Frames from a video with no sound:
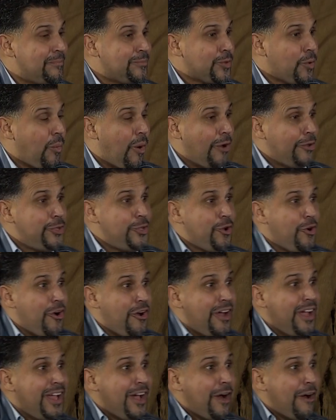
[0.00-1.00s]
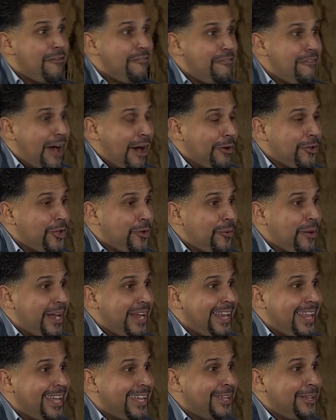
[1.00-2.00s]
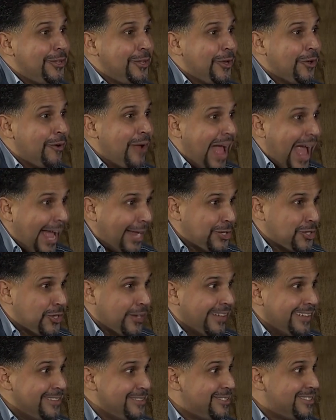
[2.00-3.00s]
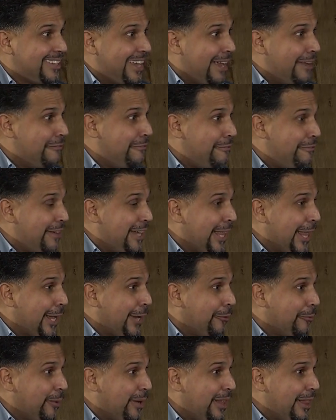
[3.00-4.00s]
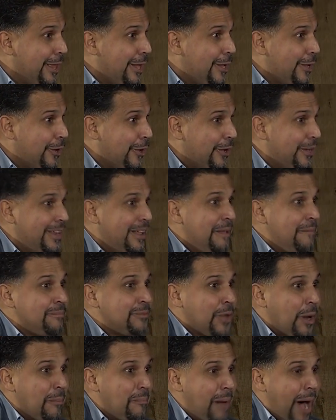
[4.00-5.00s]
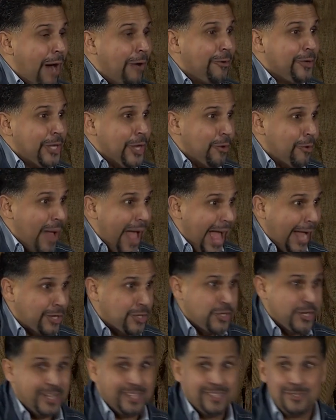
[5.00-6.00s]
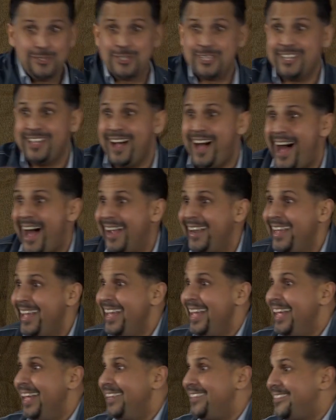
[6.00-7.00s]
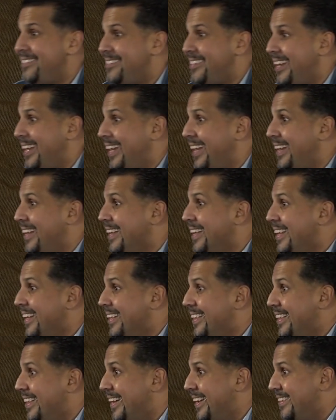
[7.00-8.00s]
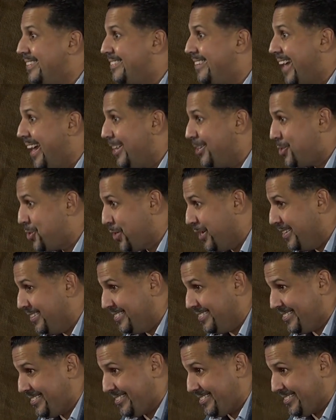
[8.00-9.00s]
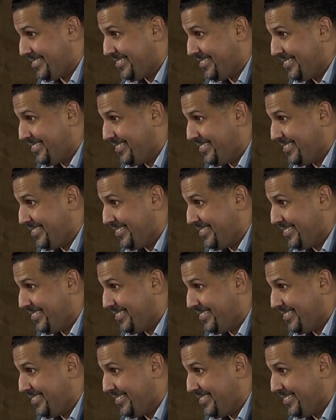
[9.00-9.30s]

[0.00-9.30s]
While you're evaluating your actions and feeling really good about your actions, God is seeing the intentions.